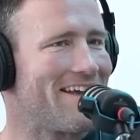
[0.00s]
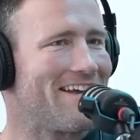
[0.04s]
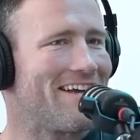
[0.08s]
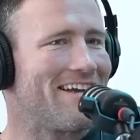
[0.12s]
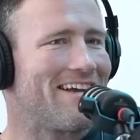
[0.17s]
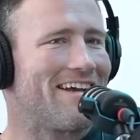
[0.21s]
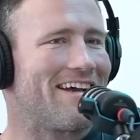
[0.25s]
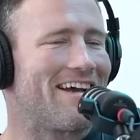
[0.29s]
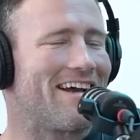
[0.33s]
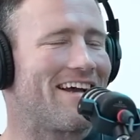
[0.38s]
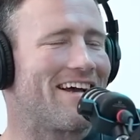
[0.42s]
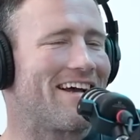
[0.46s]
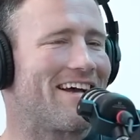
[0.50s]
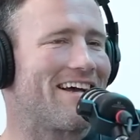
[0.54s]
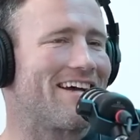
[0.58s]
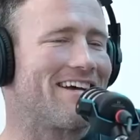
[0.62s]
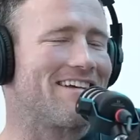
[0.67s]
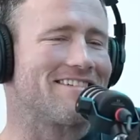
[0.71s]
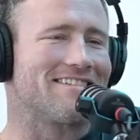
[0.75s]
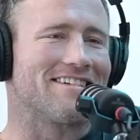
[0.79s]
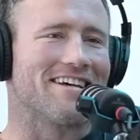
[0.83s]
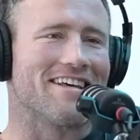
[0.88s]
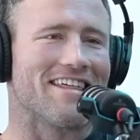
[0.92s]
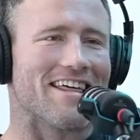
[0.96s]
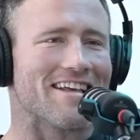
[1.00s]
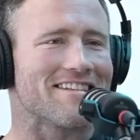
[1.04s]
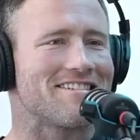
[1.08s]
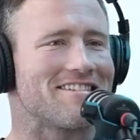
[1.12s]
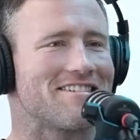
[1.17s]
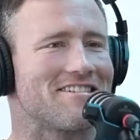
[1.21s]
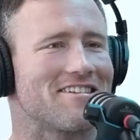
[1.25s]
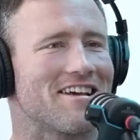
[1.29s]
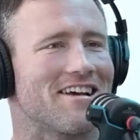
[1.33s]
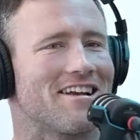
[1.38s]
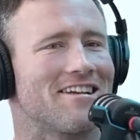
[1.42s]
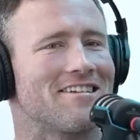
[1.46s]
So that's a
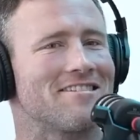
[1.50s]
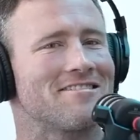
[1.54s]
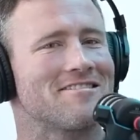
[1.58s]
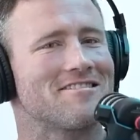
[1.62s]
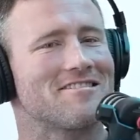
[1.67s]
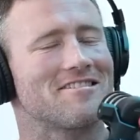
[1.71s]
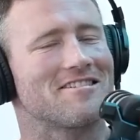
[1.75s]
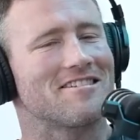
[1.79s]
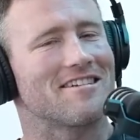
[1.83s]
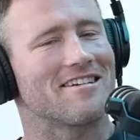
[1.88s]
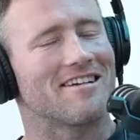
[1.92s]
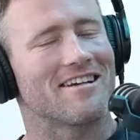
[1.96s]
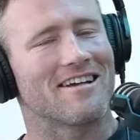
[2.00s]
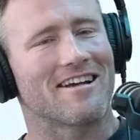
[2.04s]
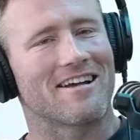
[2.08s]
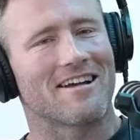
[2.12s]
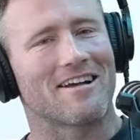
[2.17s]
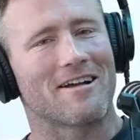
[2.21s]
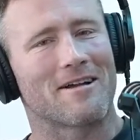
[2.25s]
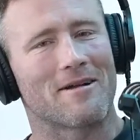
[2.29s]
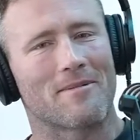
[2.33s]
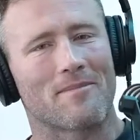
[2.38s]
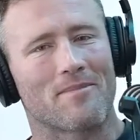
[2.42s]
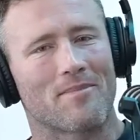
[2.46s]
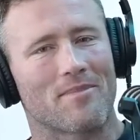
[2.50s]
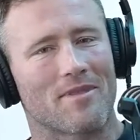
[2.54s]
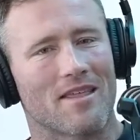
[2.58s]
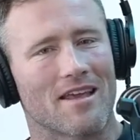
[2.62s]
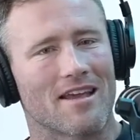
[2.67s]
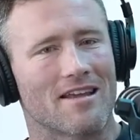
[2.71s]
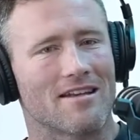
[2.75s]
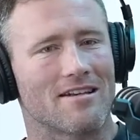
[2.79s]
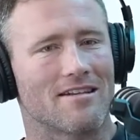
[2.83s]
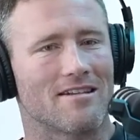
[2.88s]
challenge. Then